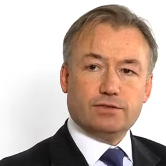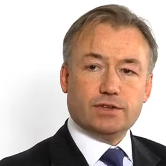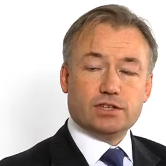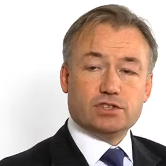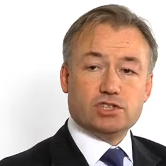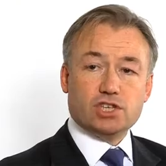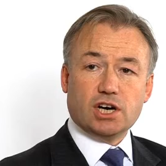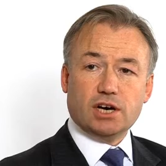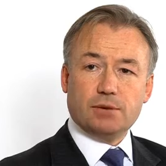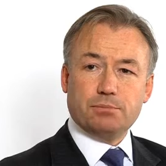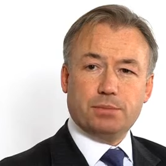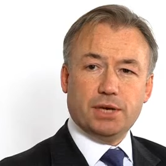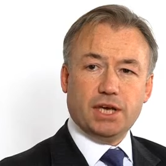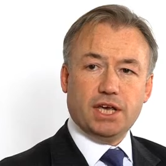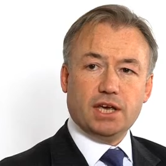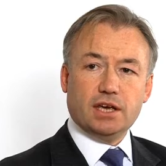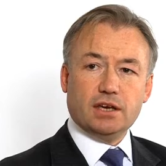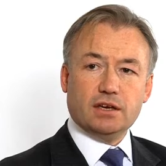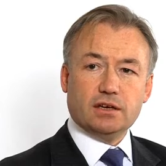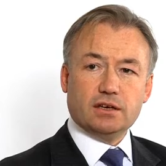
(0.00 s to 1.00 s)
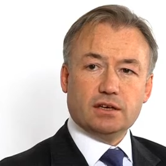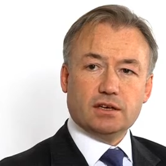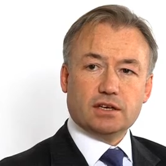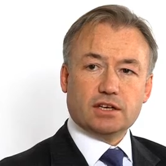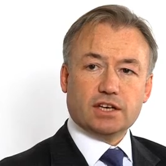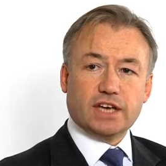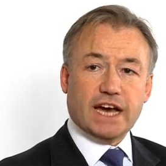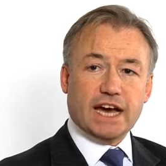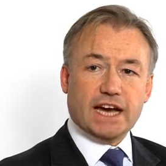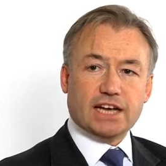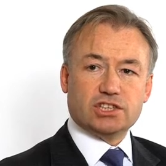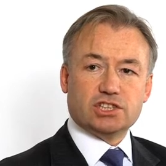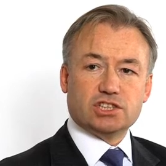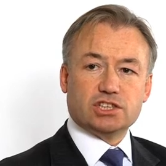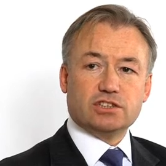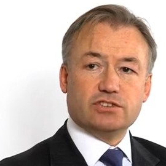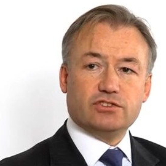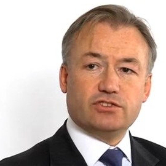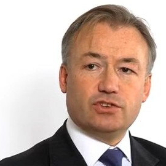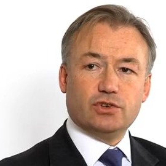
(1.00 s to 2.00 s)
For the time being, cash
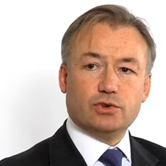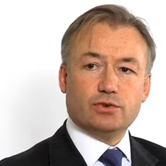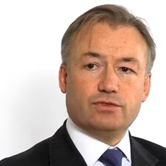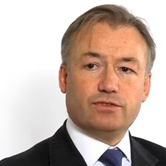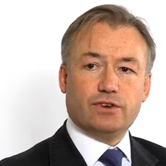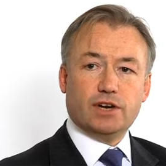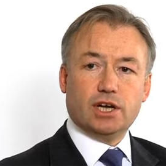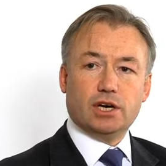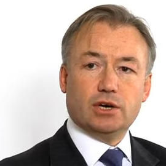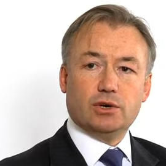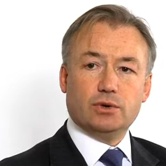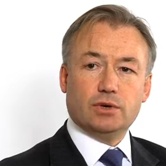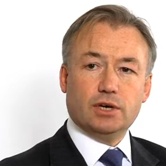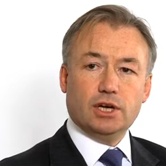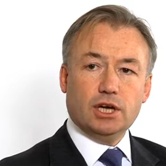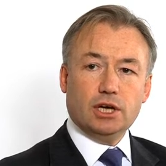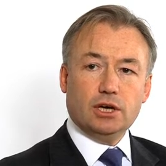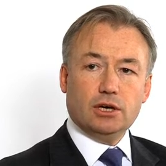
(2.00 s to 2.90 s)
can still flow,